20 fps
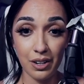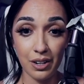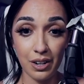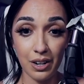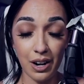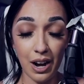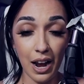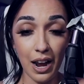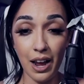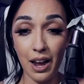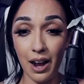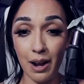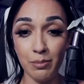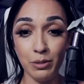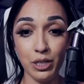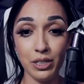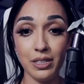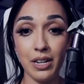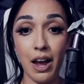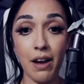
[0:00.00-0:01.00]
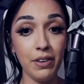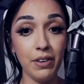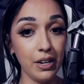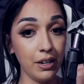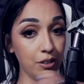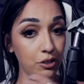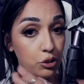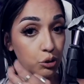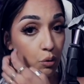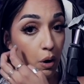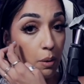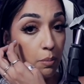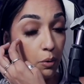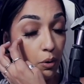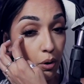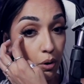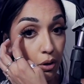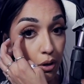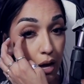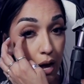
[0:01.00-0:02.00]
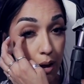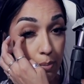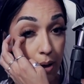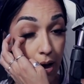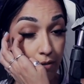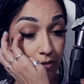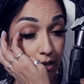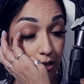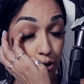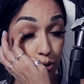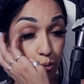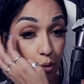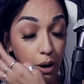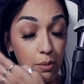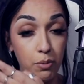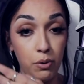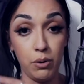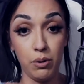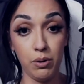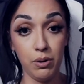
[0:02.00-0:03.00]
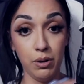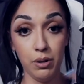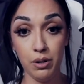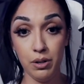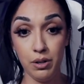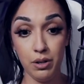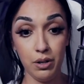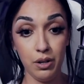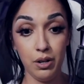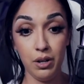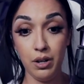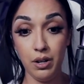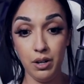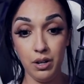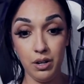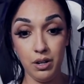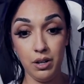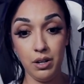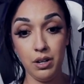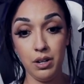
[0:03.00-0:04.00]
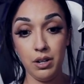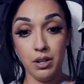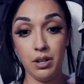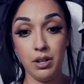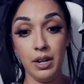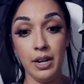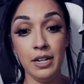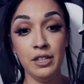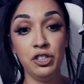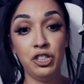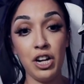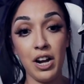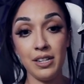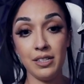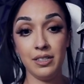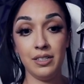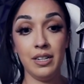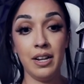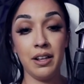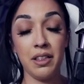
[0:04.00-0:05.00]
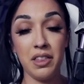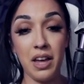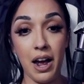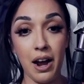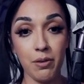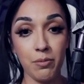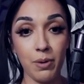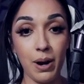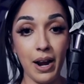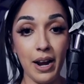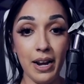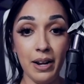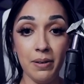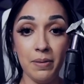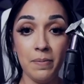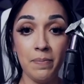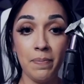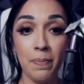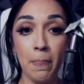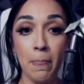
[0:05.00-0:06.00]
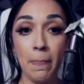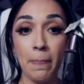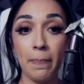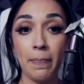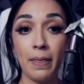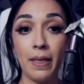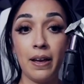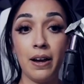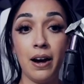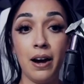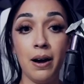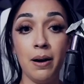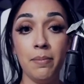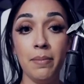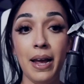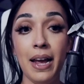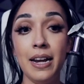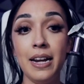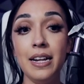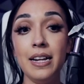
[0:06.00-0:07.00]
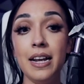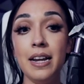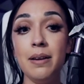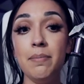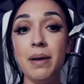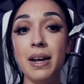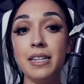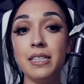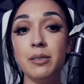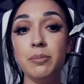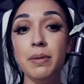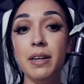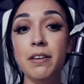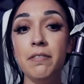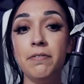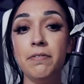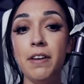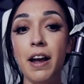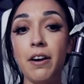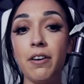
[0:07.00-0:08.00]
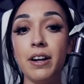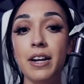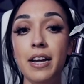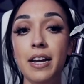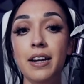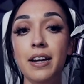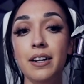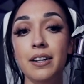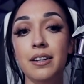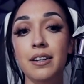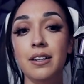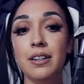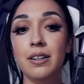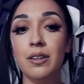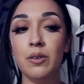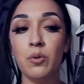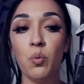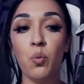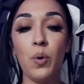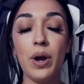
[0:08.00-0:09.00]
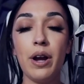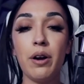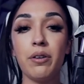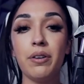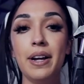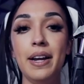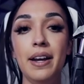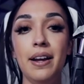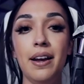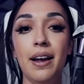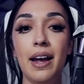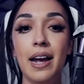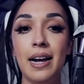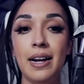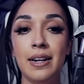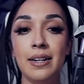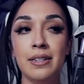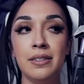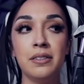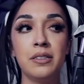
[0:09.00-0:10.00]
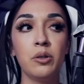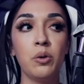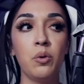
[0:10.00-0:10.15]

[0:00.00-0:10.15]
I'm just having trouble. I'm having trouble ingesting that, right? And it makes me very weary and